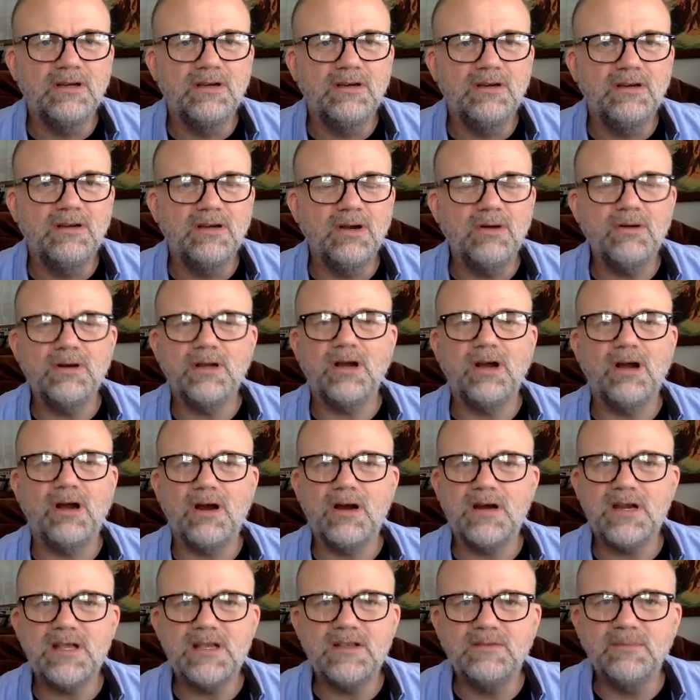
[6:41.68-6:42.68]
Go to
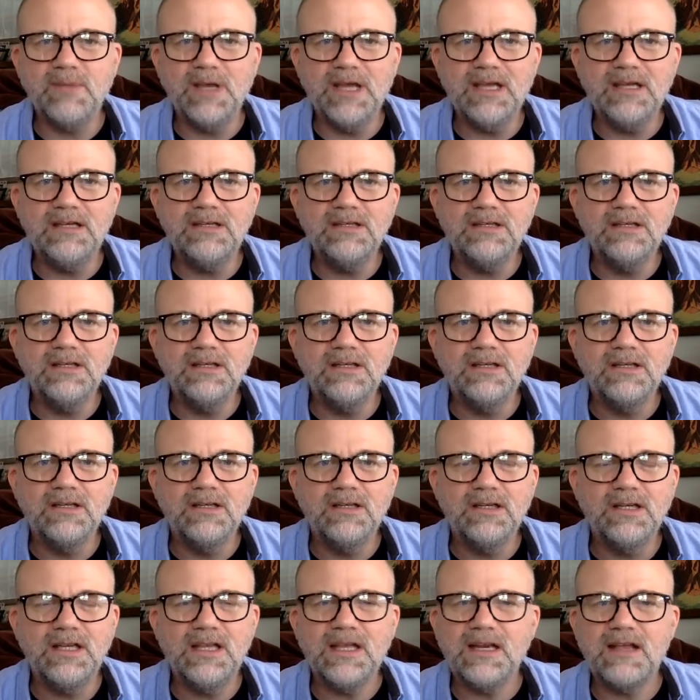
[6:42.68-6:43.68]
Hardee's, man.
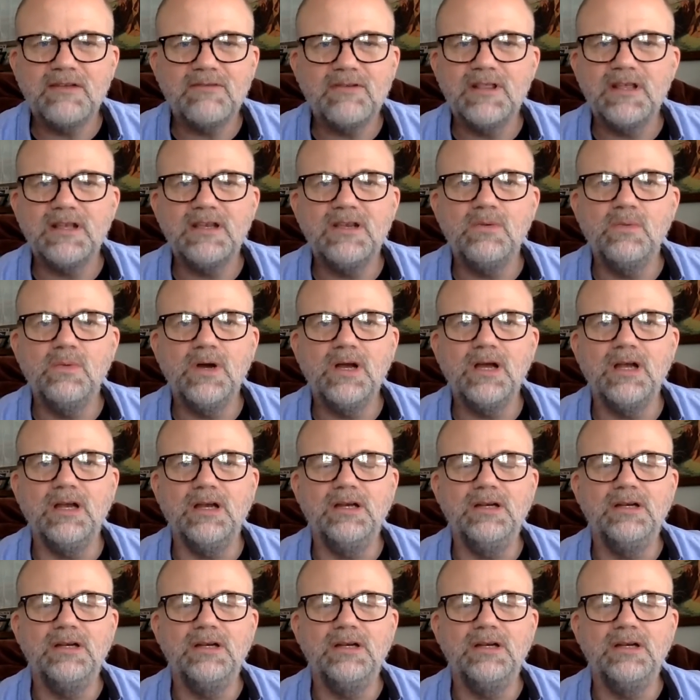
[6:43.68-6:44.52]
You can get everything you want.